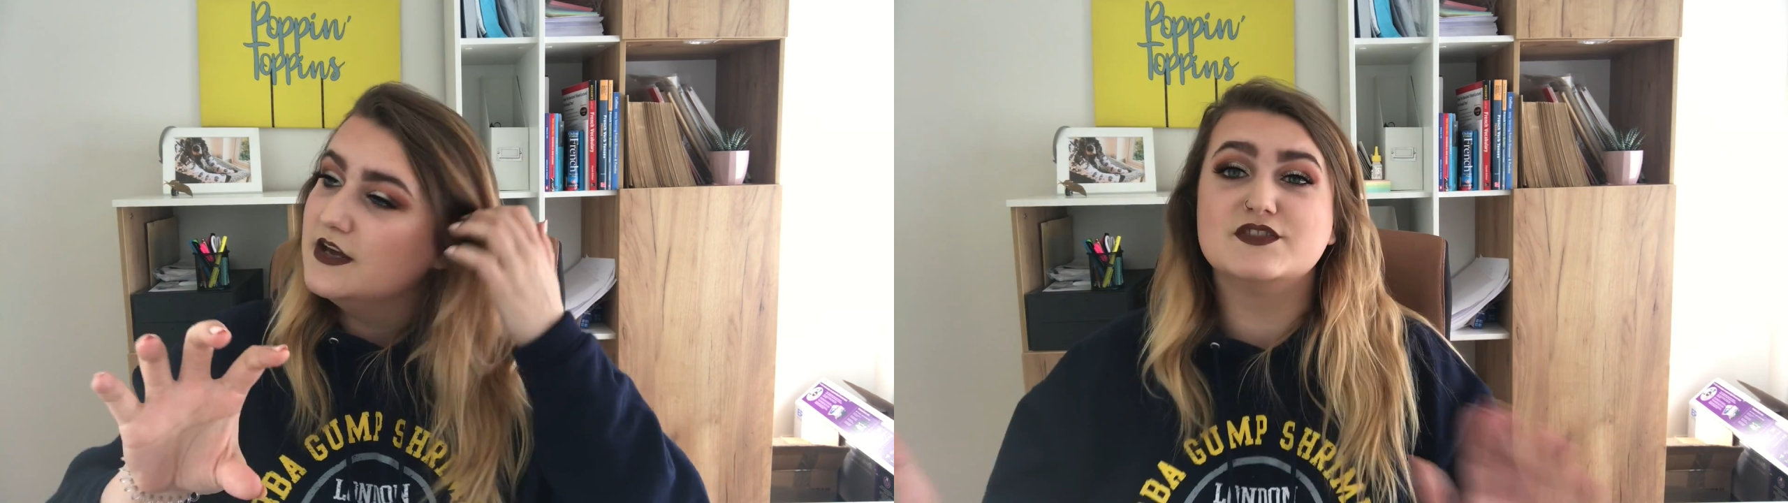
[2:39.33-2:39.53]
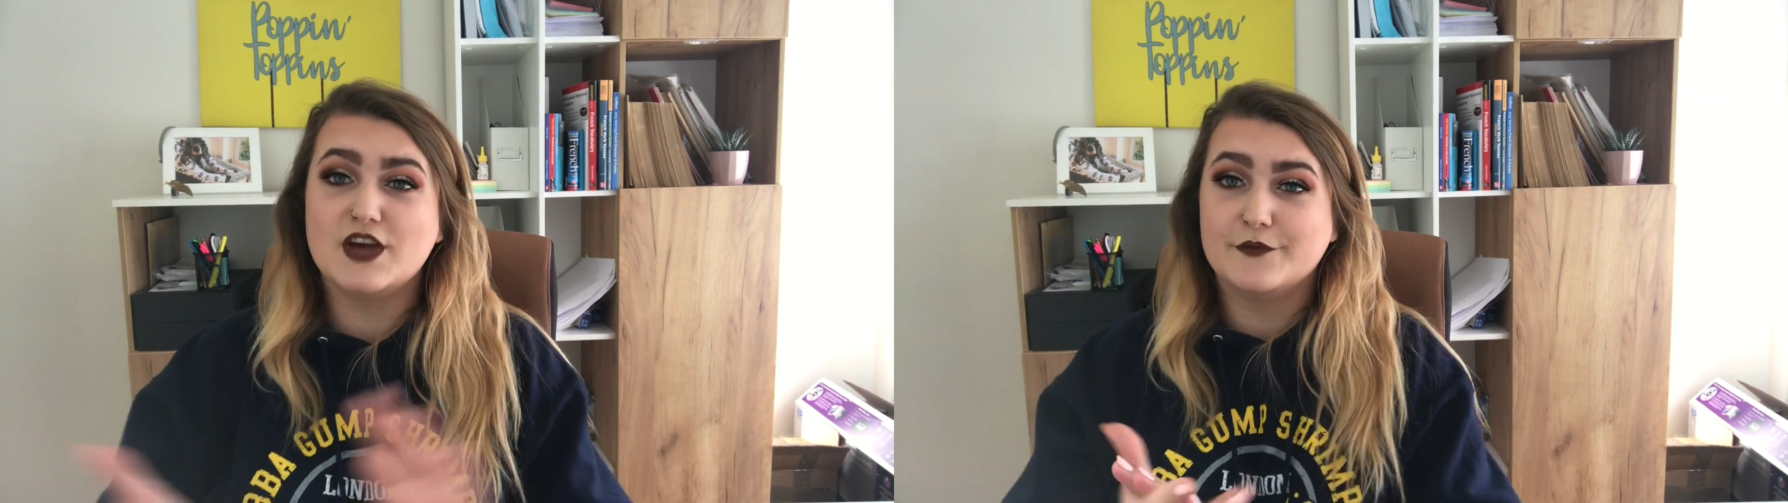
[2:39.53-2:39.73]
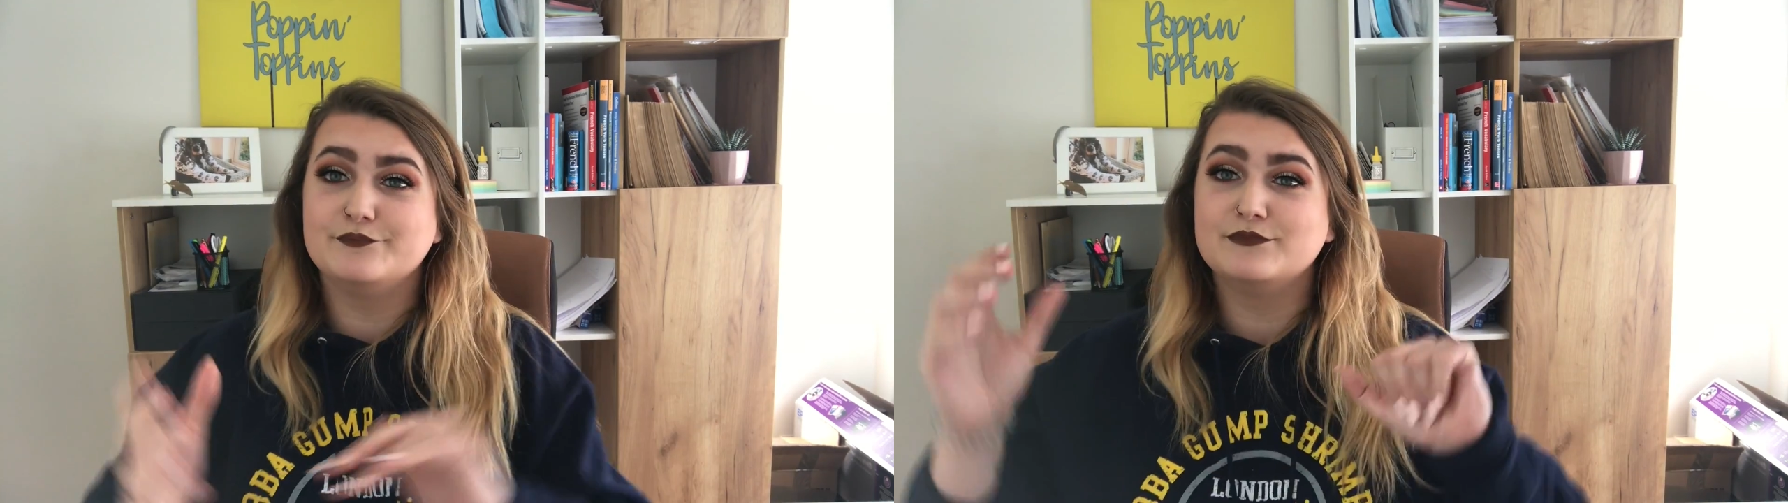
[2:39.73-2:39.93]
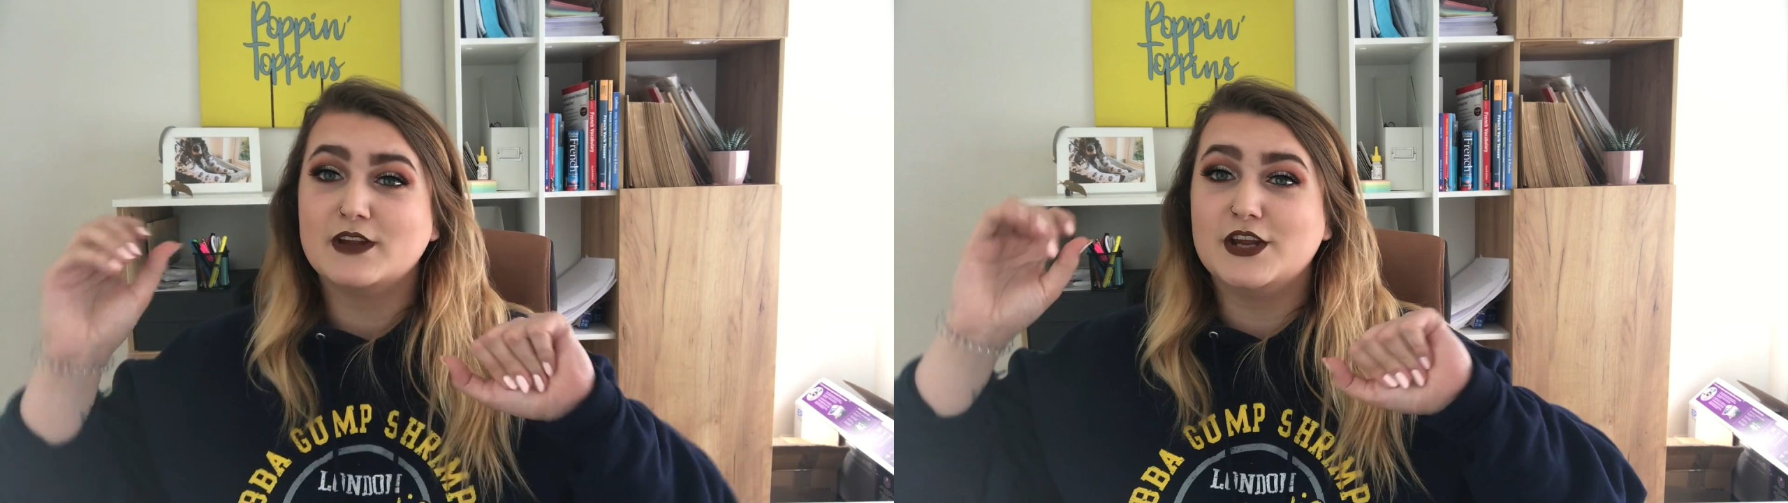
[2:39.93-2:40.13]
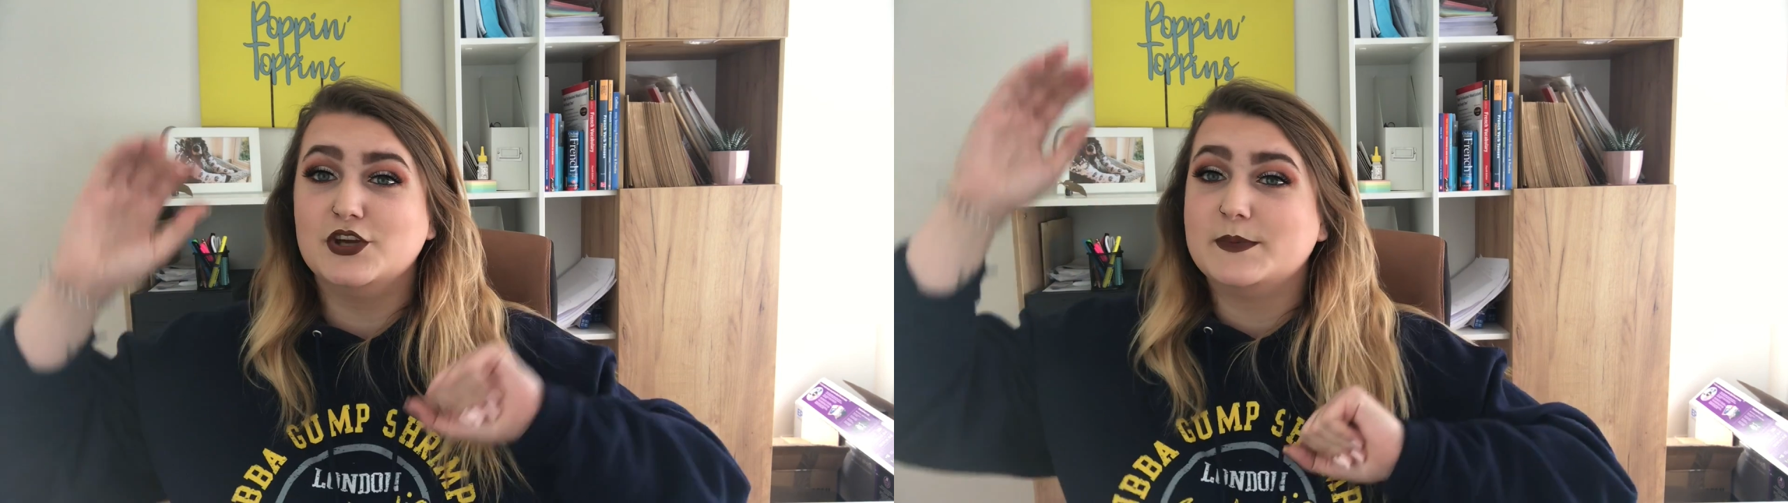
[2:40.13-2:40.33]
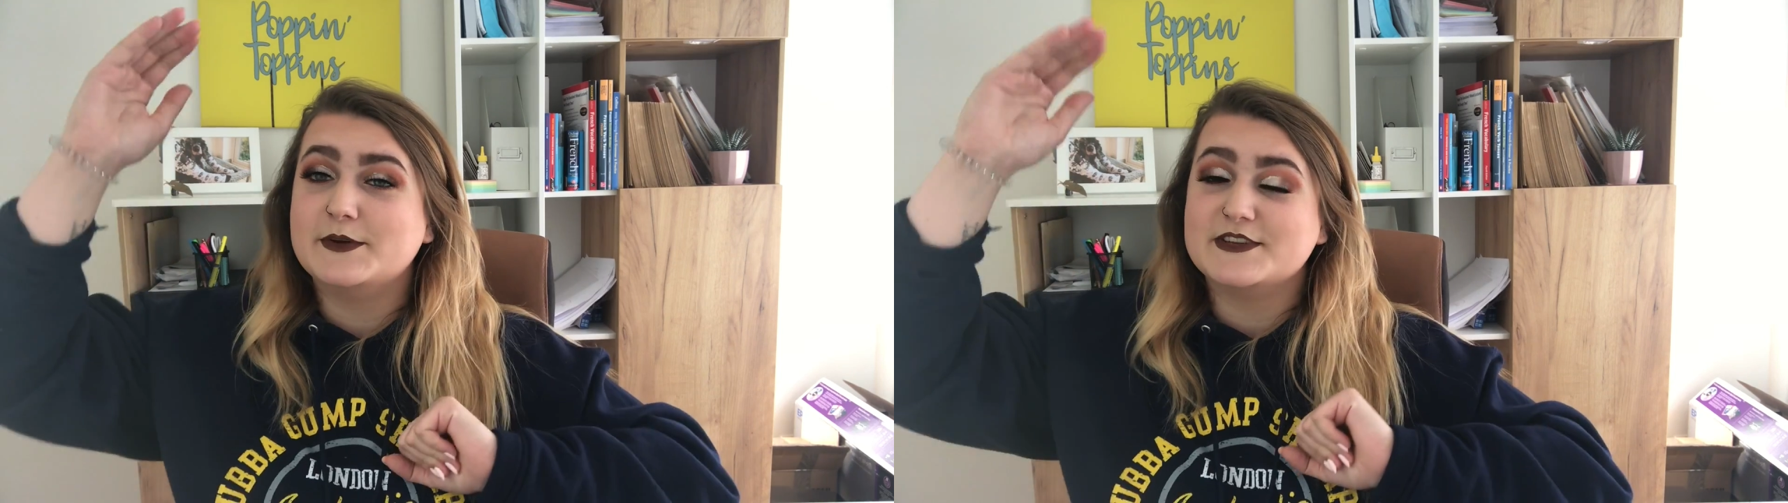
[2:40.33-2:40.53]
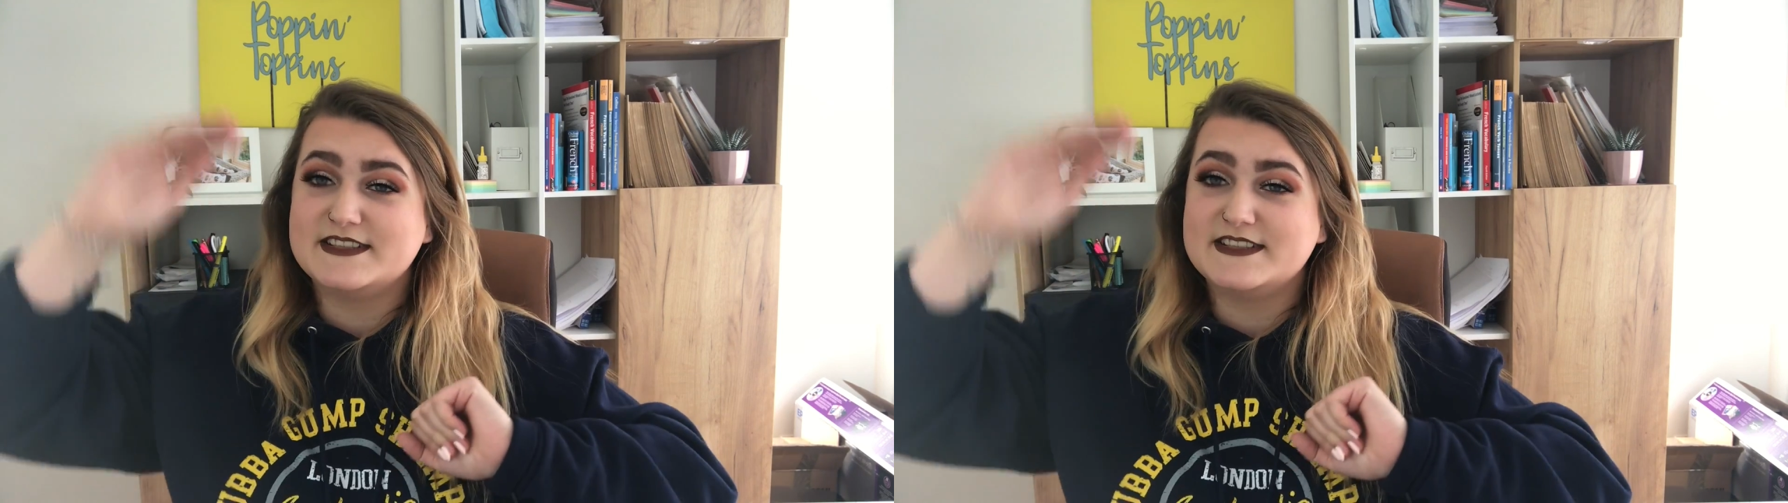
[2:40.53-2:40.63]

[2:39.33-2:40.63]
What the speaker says: So you could be on